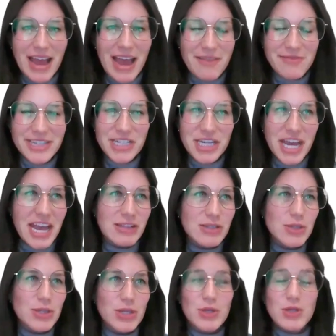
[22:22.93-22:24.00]
have DJ
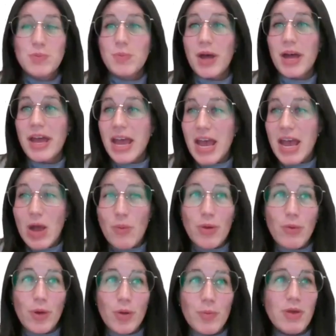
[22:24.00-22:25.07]
answer those, but
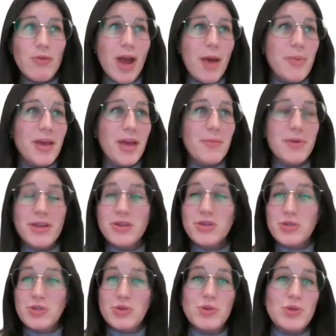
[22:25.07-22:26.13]
we will be wrapping up
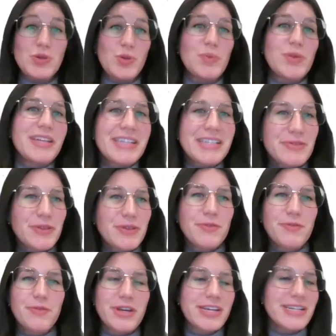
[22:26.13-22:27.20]
here soon, so please
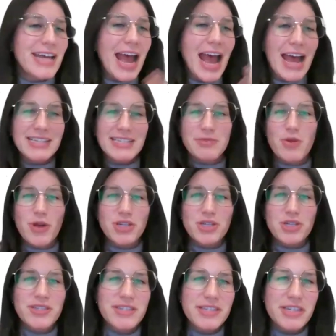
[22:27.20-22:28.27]
feel free to add some
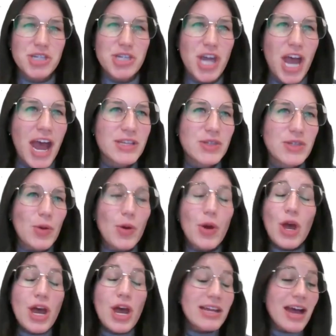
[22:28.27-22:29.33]
questions to the chat.
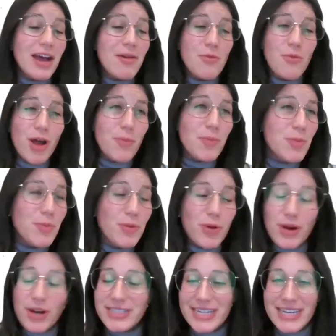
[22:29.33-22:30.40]
So while
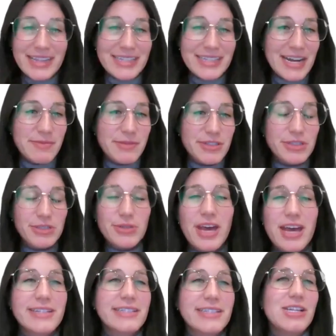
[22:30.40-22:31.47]
people are taking the time to do
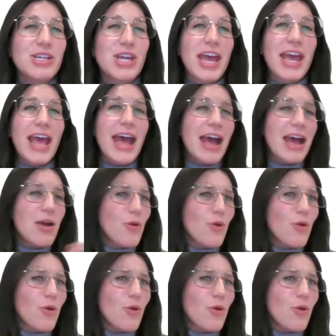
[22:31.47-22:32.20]
that, DJ,